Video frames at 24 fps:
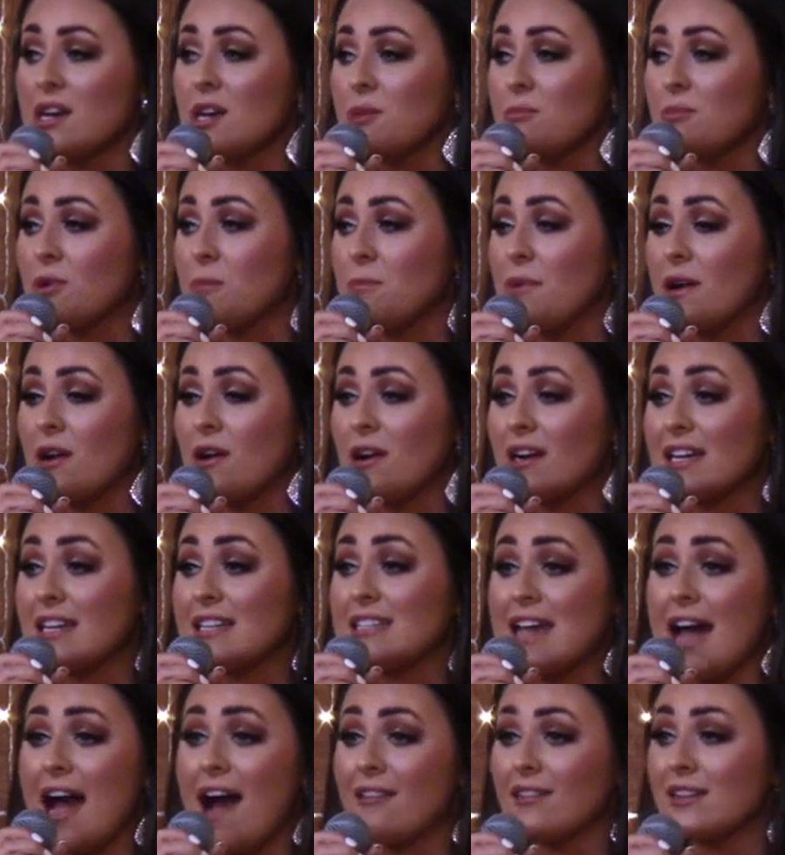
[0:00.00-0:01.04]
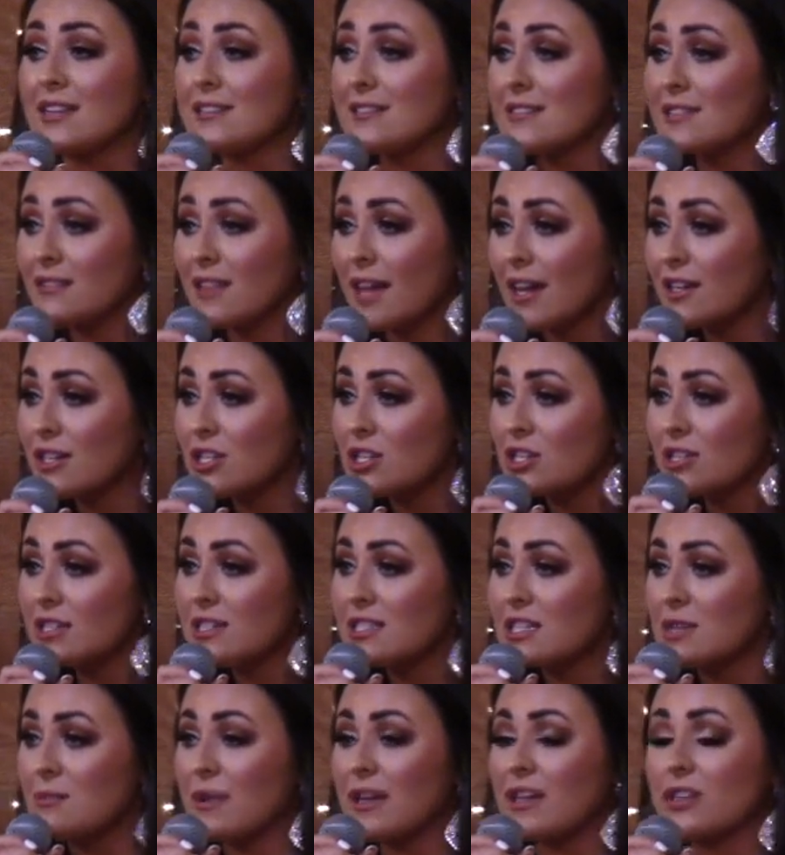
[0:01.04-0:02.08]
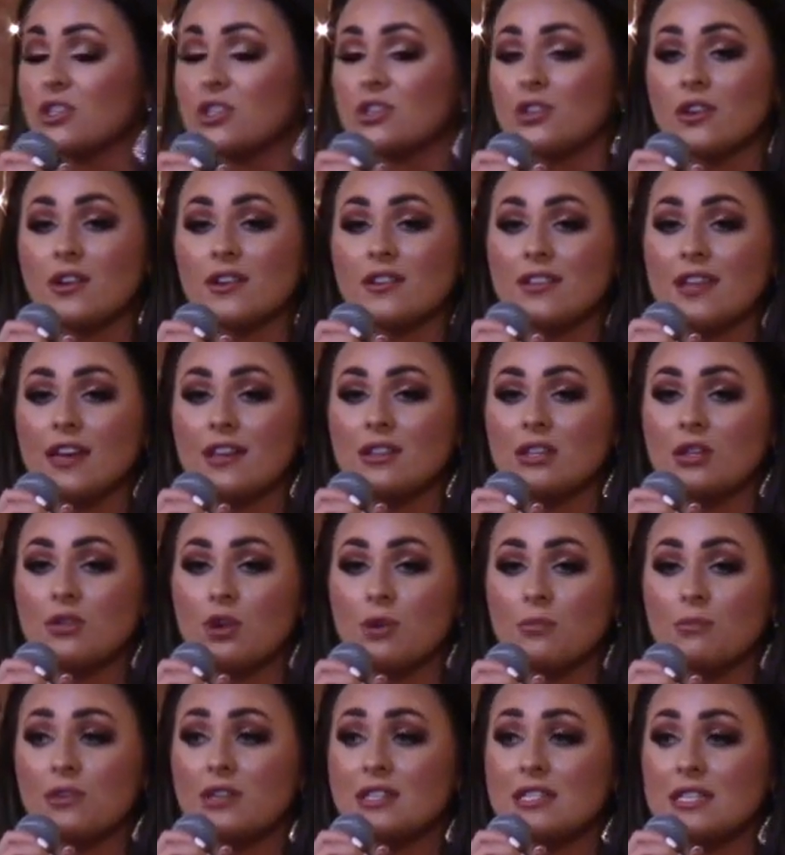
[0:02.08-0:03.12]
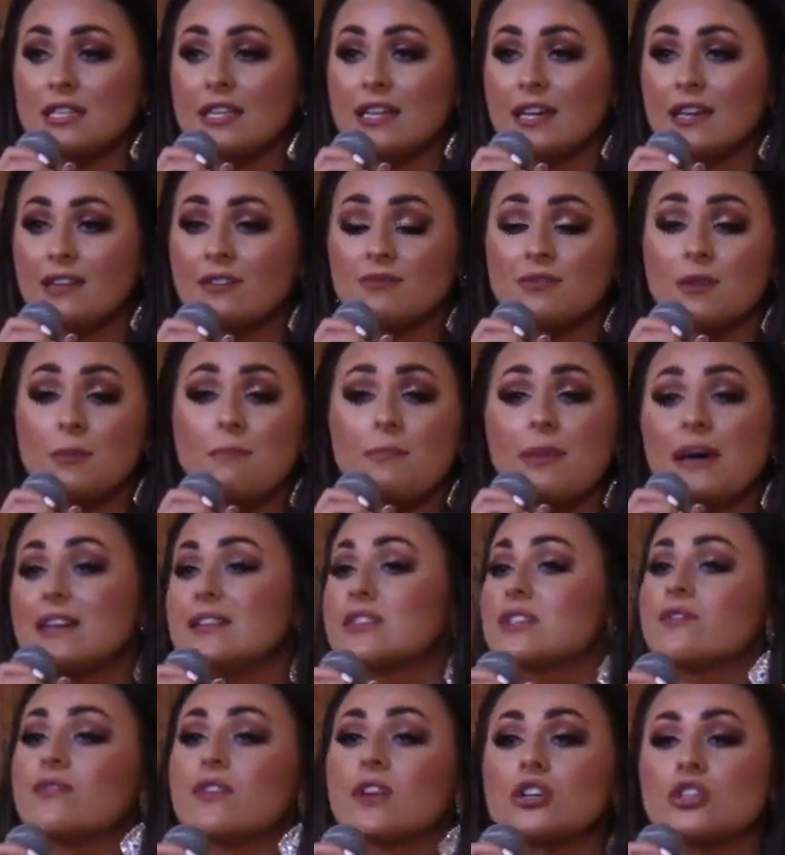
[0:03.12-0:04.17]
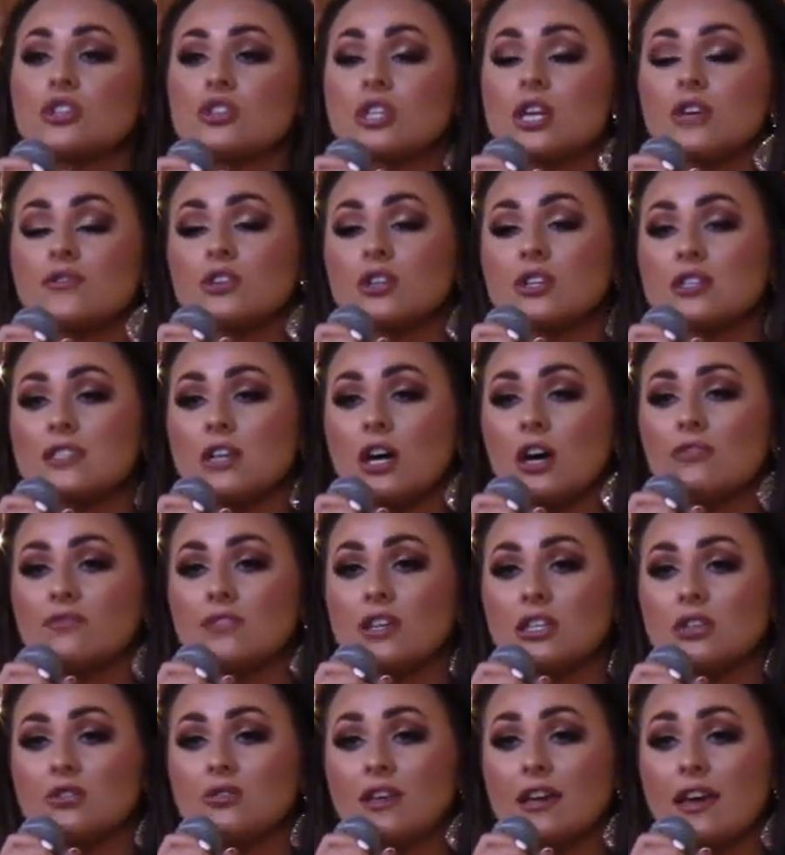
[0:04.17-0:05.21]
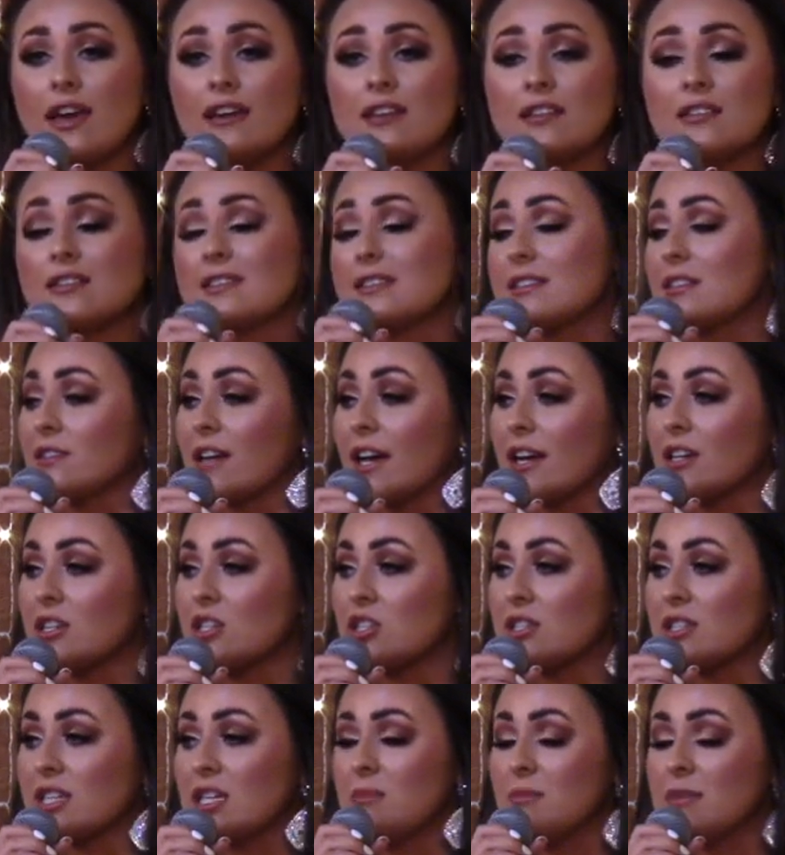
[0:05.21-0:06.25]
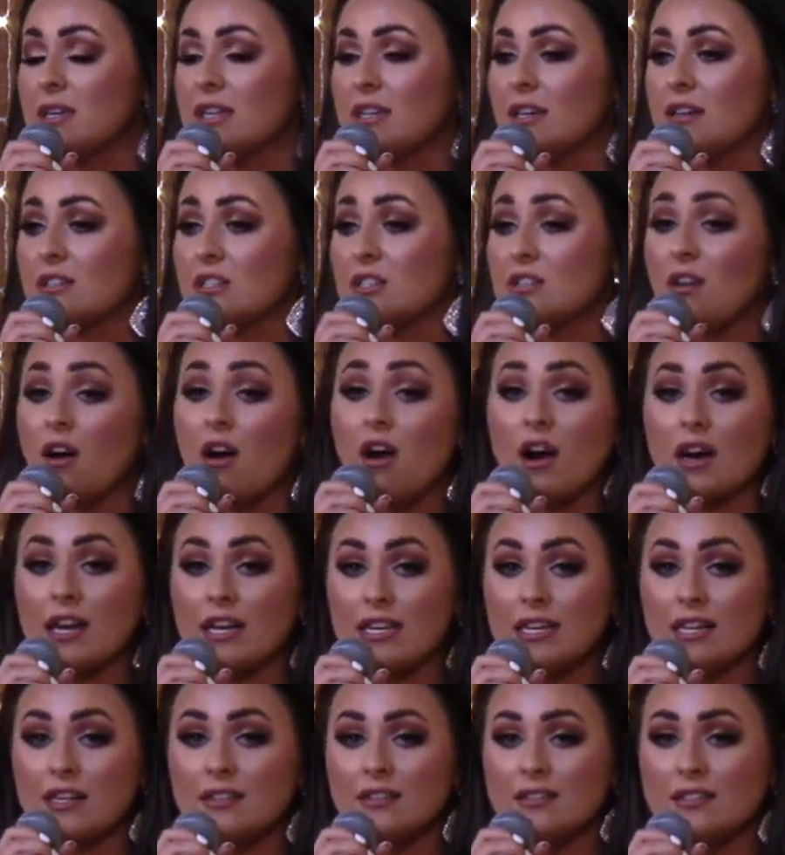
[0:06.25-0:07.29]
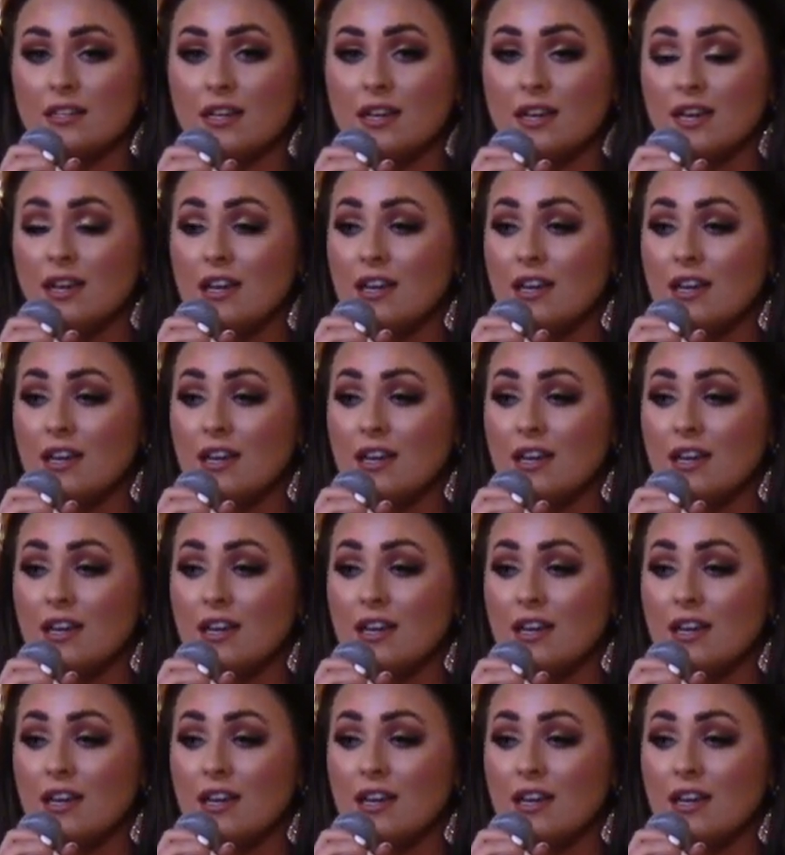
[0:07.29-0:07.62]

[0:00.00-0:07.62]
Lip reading: preparing a talent selection to make sure that you are presenting the best version of yourself that you can to the selection committee and to the audience.